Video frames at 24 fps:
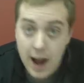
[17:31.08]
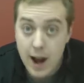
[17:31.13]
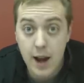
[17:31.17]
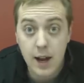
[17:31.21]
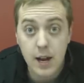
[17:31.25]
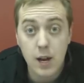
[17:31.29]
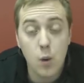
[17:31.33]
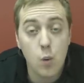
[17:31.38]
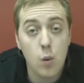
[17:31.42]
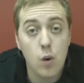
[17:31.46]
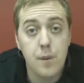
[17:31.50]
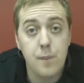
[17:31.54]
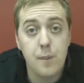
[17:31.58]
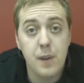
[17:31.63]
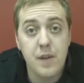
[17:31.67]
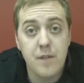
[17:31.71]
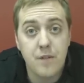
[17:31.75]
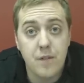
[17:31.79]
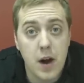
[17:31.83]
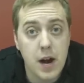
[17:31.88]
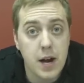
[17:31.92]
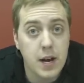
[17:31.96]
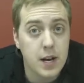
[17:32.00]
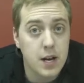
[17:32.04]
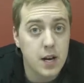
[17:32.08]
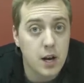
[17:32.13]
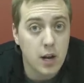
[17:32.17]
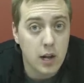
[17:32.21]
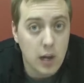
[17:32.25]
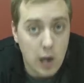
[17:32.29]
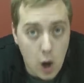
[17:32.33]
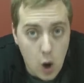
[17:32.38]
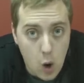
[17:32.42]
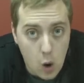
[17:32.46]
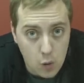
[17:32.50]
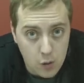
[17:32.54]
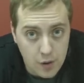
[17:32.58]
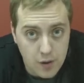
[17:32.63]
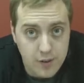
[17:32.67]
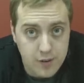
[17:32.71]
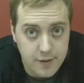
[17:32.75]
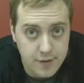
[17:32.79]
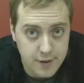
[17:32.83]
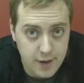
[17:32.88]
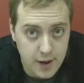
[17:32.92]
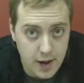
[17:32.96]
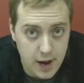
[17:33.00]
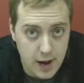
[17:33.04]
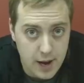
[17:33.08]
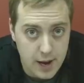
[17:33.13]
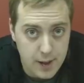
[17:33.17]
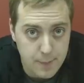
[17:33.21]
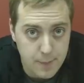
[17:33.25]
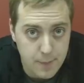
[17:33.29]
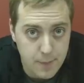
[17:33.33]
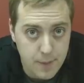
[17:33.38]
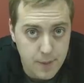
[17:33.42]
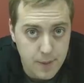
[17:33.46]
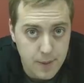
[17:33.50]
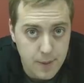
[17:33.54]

And he wouldn't be fighting alone this time.